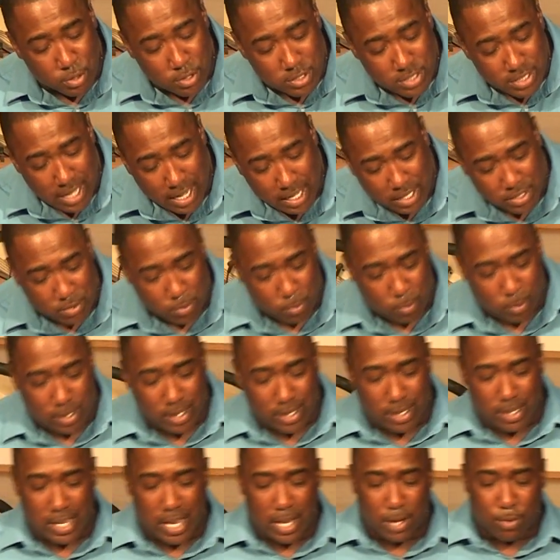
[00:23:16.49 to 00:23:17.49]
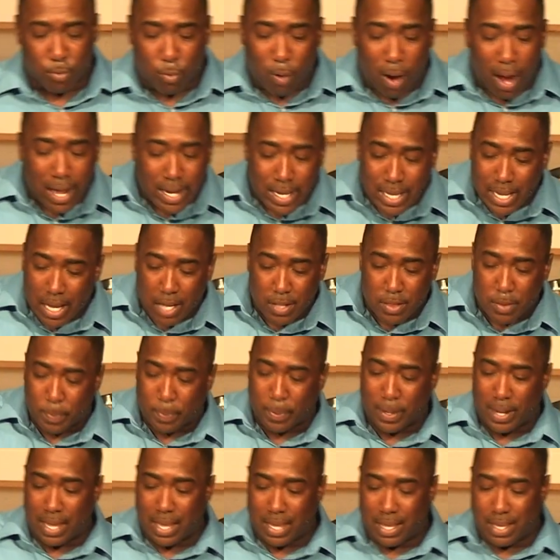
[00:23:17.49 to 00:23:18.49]
trajectory and writing out the
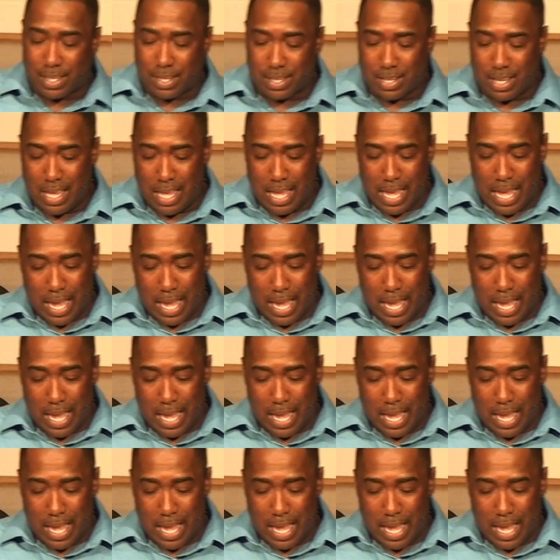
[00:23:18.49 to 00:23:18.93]
plan